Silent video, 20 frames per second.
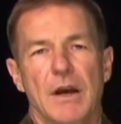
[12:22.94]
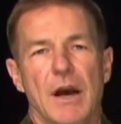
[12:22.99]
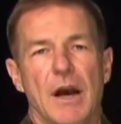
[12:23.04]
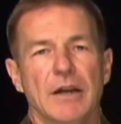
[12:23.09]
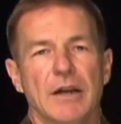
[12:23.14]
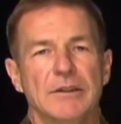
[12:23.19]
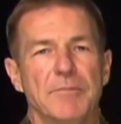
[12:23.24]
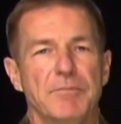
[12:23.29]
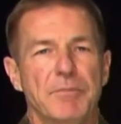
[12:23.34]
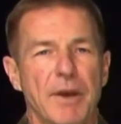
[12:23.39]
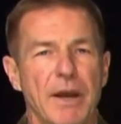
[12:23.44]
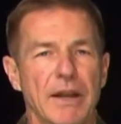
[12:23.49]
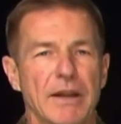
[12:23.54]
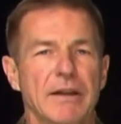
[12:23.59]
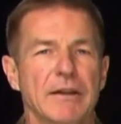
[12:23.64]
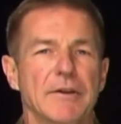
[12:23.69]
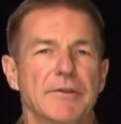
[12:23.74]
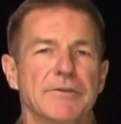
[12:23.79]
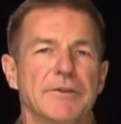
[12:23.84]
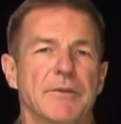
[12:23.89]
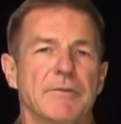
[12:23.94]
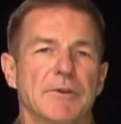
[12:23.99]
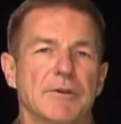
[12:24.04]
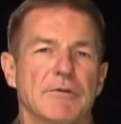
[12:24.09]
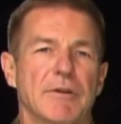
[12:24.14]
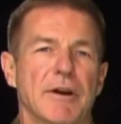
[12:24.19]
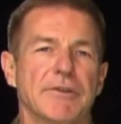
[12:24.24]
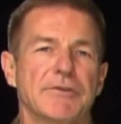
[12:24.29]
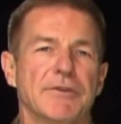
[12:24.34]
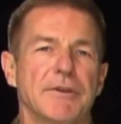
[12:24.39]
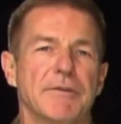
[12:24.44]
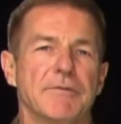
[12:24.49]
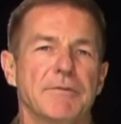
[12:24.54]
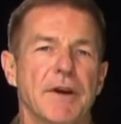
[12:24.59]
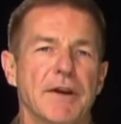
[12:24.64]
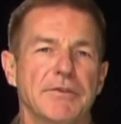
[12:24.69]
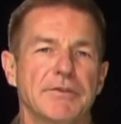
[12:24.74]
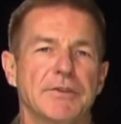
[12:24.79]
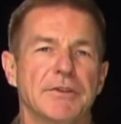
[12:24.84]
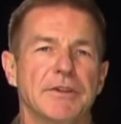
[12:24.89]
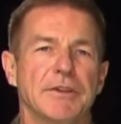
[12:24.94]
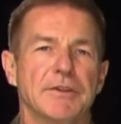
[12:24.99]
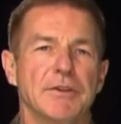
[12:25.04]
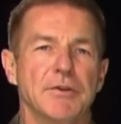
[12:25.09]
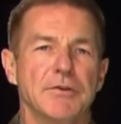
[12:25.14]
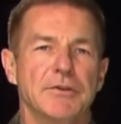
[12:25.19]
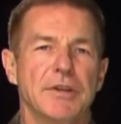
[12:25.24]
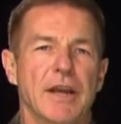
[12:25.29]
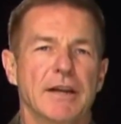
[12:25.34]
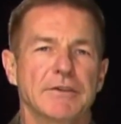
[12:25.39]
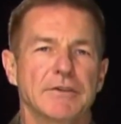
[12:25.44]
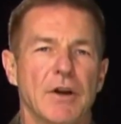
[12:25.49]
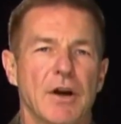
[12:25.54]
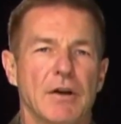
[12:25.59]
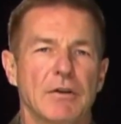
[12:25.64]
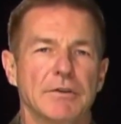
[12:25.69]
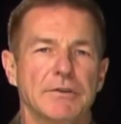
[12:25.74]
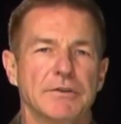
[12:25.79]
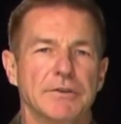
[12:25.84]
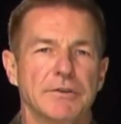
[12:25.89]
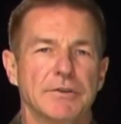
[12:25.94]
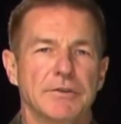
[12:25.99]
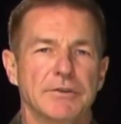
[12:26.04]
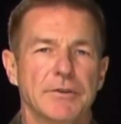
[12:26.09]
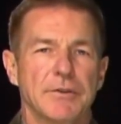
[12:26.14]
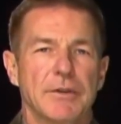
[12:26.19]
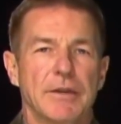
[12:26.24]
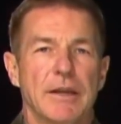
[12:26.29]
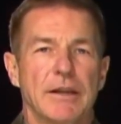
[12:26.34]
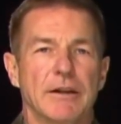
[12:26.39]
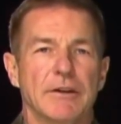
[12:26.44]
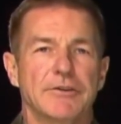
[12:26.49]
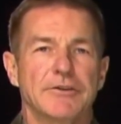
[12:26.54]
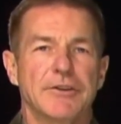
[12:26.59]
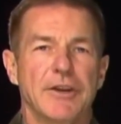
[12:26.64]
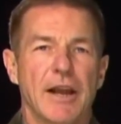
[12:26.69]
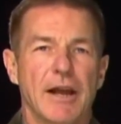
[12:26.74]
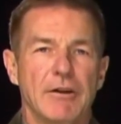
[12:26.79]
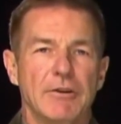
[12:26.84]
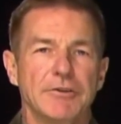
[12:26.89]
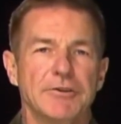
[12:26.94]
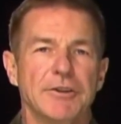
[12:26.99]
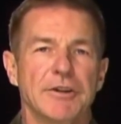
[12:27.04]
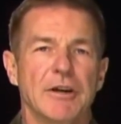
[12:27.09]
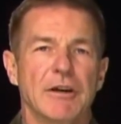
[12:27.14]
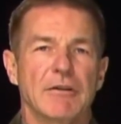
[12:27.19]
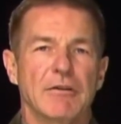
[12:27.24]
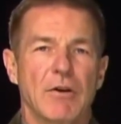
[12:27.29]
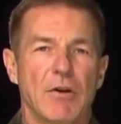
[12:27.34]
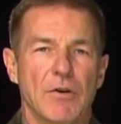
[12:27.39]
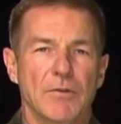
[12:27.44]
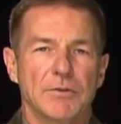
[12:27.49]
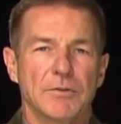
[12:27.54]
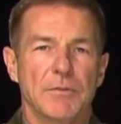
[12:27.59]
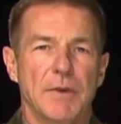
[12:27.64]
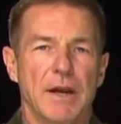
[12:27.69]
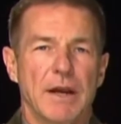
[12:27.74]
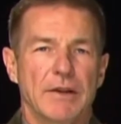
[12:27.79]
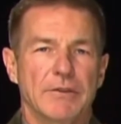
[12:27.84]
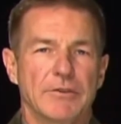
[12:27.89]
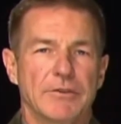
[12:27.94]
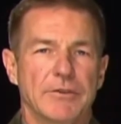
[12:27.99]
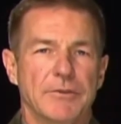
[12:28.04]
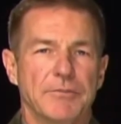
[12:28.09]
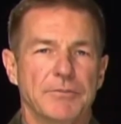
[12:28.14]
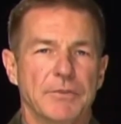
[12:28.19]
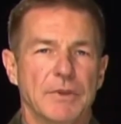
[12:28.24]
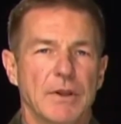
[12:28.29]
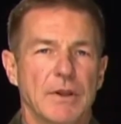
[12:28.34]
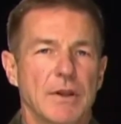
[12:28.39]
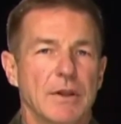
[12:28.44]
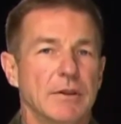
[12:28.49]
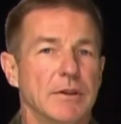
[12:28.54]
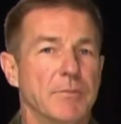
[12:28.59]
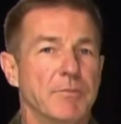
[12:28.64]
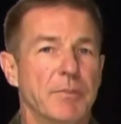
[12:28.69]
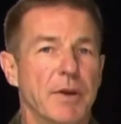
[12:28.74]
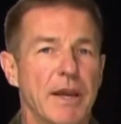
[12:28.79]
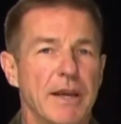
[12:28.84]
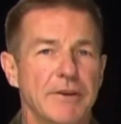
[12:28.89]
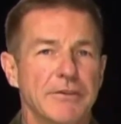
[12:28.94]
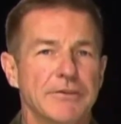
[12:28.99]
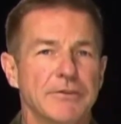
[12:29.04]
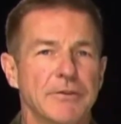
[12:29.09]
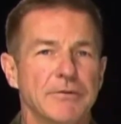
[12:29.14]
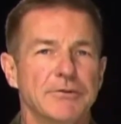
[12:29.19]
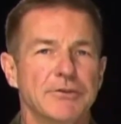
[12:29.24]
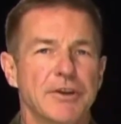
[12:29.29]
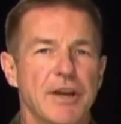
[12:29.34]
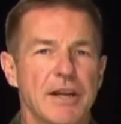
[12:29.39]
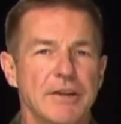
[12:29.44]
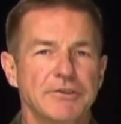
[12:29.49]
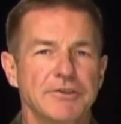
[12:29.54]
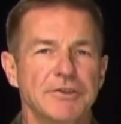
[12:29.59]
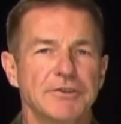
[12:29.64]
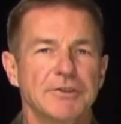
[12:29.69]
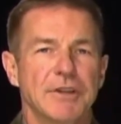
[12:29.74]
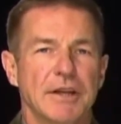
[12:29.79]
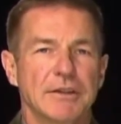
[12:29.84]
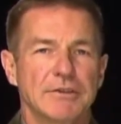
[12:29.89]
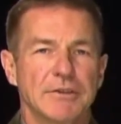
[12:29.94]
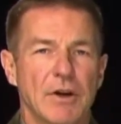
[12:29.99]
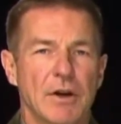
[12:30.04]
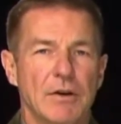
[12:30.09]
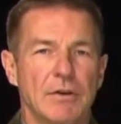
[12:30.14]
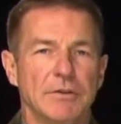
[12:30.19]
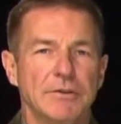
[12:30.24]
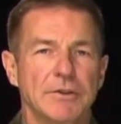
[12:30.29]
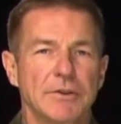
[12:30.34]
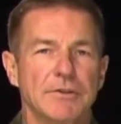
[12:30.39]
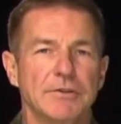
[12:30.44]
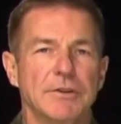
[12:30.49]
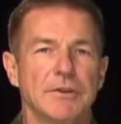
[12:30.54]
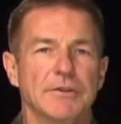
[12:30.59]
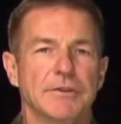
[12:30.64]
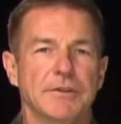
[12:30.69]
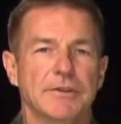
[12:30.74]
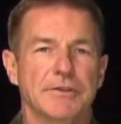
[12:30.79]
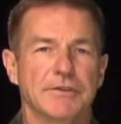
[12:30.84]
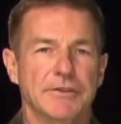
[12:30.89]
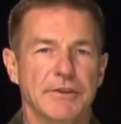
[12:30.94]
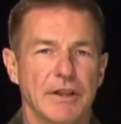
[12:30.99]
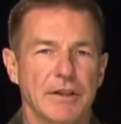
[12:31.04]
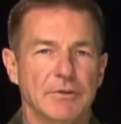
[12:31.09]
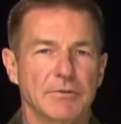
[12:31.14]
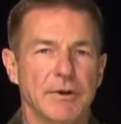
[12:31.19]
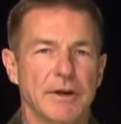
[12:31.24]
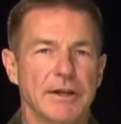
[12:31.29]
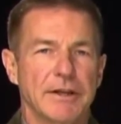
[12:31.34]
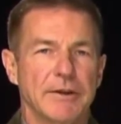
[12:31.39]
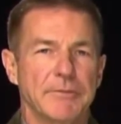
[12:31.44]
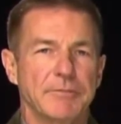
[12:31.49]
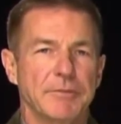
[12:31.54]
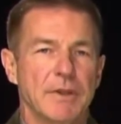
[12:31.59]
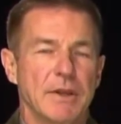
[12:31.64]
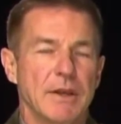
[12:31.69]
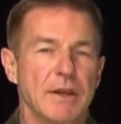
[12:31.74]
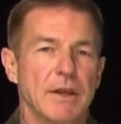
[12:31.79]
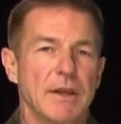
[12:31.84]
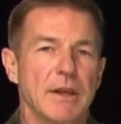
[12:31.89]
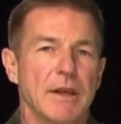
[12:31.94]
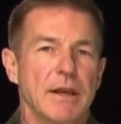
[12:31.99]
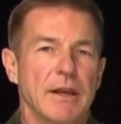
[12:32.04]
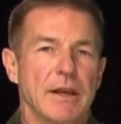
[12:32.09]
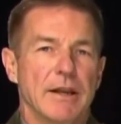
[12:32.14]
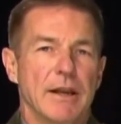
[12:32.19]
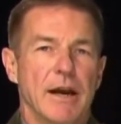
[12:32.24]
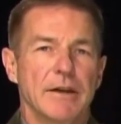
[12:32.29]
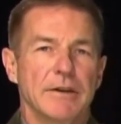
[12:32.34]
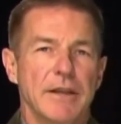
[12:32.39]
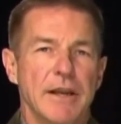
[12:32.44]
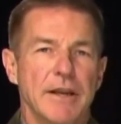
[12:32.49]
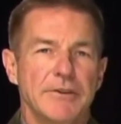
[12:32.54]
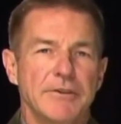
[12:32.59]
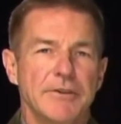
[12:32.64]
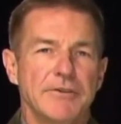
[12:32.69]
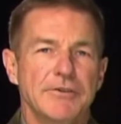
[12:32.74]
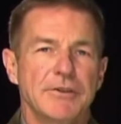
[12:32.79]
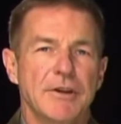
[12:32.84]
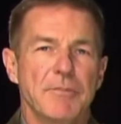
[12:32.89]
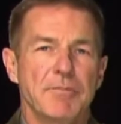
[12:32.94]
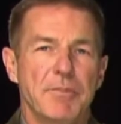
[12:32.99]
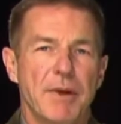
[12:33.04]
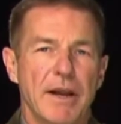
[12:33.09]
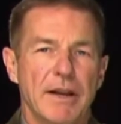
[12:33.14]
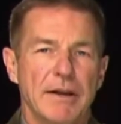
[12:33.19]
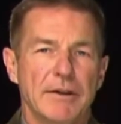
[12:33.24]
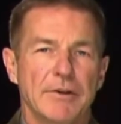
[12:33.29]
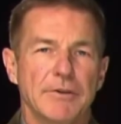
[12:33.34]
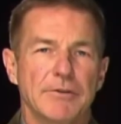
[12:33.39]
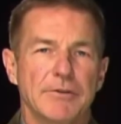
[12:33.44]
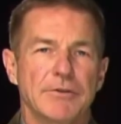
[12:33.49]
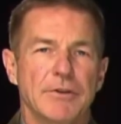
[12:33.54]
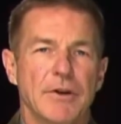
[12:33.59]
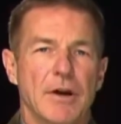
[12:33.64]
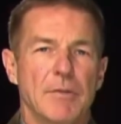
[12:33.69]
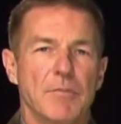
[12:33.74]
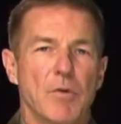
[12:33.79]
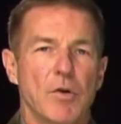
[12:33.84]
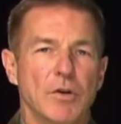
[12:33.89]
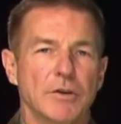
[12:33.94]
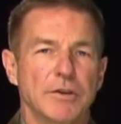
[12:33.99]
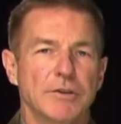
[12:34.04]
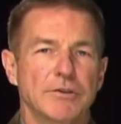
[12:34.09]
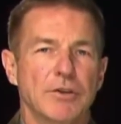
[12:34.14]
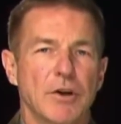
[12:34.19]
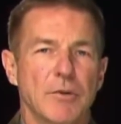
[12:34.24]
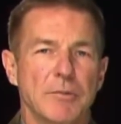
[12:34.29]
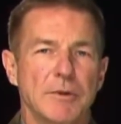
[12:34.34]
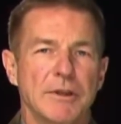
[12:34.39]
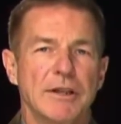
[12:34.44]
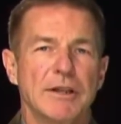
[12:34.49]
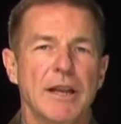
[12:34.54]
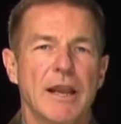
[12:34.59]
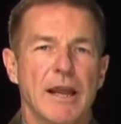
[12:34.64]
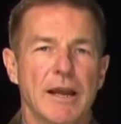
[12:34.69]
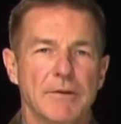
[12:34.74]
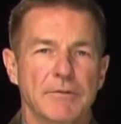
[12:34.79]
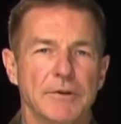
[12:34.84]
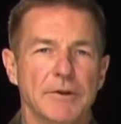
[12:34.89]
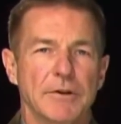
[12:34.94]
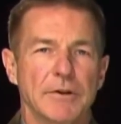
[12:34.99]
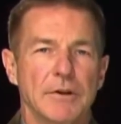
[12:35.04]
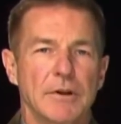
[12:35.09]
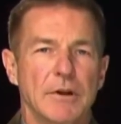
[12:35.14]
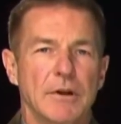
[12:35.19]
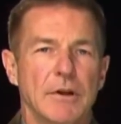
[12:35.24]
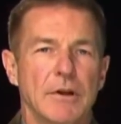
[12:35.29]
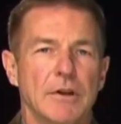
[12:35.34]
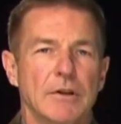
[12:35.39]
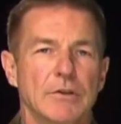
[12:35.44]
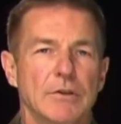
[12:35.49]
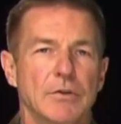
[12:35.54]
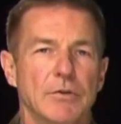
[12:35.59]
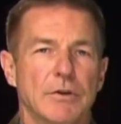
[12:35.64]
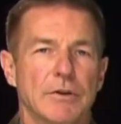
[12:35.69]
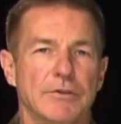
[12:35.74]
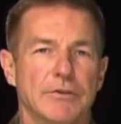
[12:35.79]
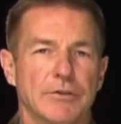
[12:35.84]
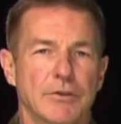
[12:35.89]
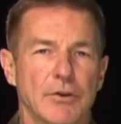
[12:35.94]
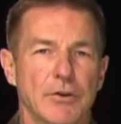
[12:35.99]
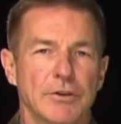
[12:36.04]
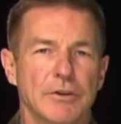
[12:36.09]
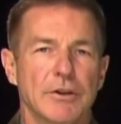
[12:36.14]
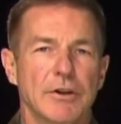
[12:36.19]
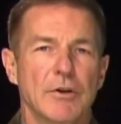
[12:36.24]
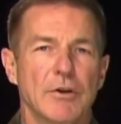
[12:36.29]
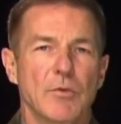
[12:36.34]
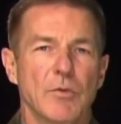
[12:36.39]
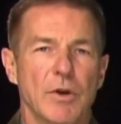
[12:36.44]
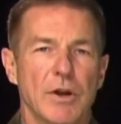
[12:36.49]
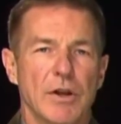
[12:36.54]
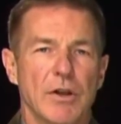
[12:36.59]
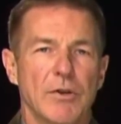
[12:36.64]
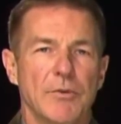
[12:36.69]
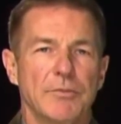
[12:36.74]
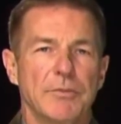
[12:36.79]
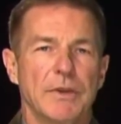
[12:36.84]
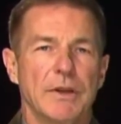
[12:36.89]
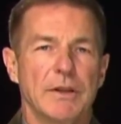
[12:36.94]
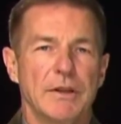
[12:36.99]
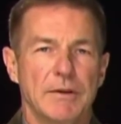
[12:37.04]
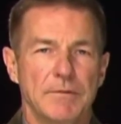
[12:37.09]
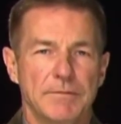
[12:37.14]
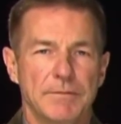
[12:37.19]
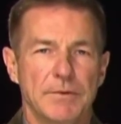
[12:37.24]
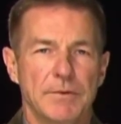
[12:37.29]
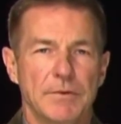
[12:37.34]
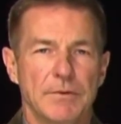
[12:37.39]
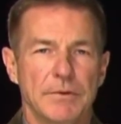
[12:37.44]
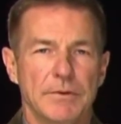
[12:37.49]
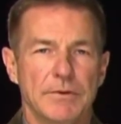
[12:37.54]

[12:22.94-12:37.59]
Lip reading: Our competitors have aggressively invested in new technologies and are challenging our overmatch. The pace of changing technologies is accelerating, and our nation's competitors are more determined than ever to exert their will and influence.